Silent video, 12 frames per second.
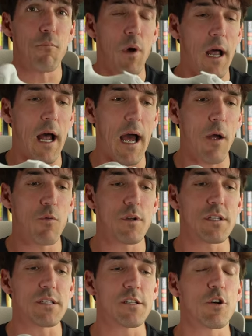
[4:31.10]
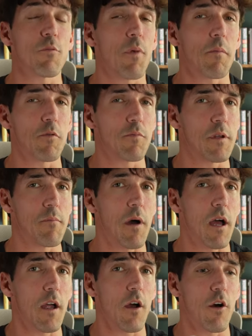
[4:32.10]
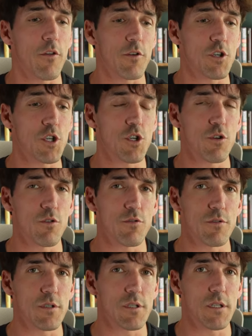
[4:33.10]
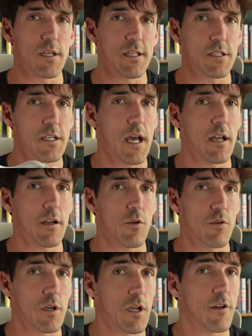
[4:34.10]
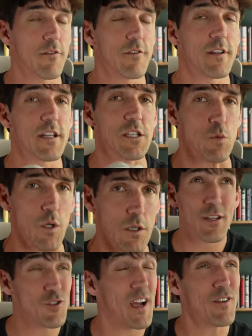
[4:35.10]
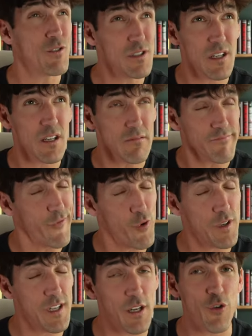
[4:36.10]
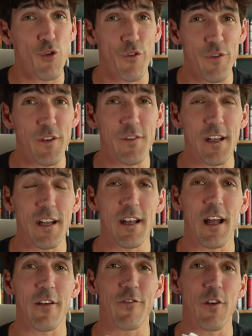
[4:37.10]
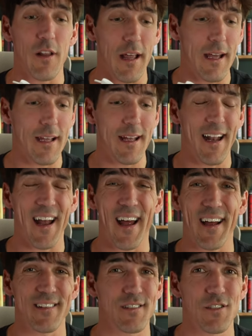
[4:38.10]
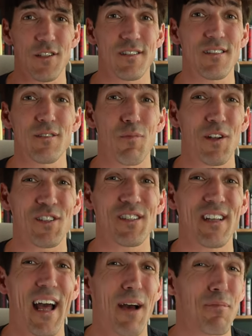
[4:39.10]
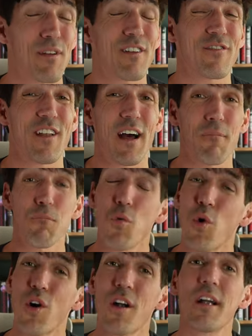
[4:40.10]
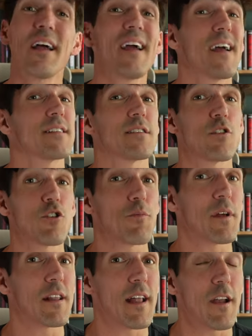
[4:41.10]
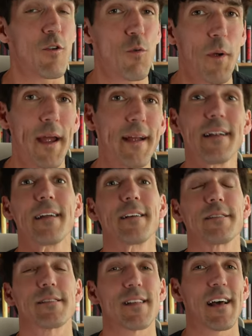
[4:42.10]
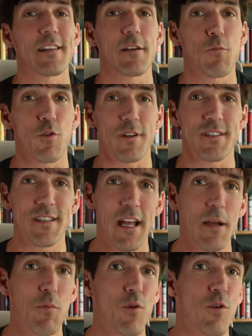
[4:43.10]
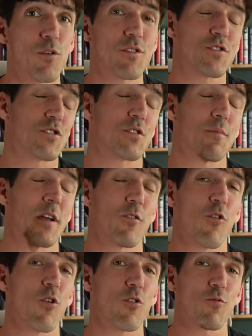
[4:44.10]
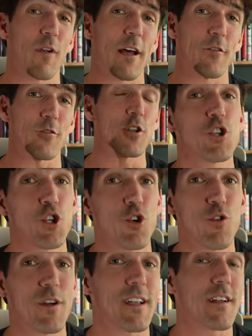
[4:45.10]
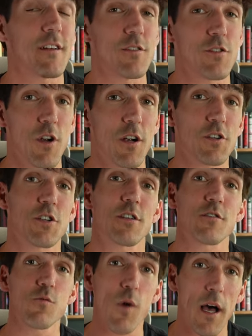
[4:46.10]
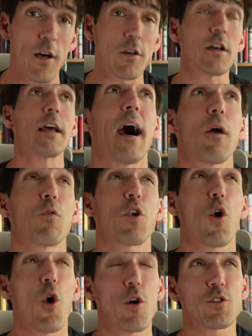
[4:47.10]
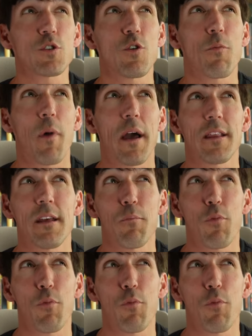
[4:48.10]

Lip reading: But I would still probably buy other shoes in this category other than this one. The Trinusa 14 or 15, I feel like it has just as much snap, if not more. It's a little bit lighter weight. It's slightly more stable. It's just a better all-around shoe in construction as well. I would also buy the